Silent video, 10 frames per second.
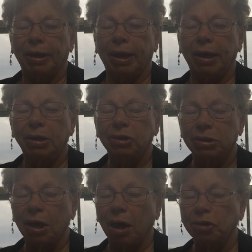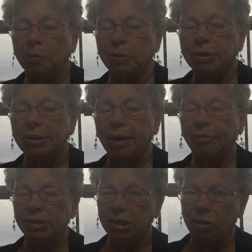and it's October the
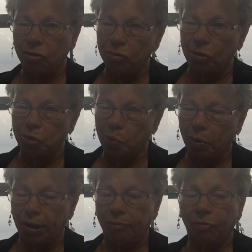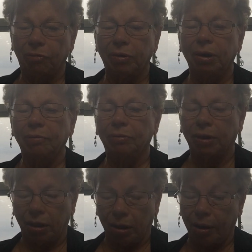17th through the 25th
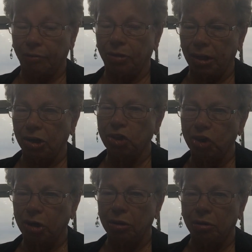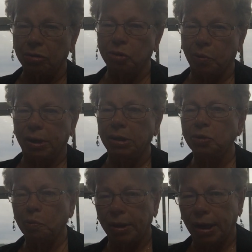of this year,
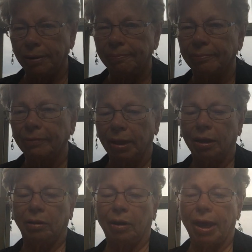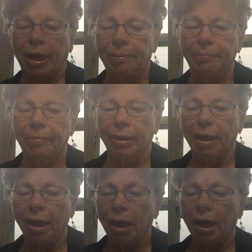2020, okay?
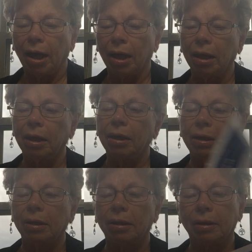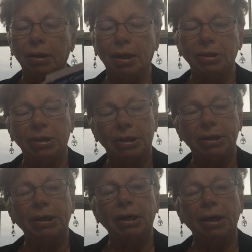Let's
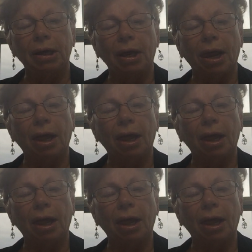see.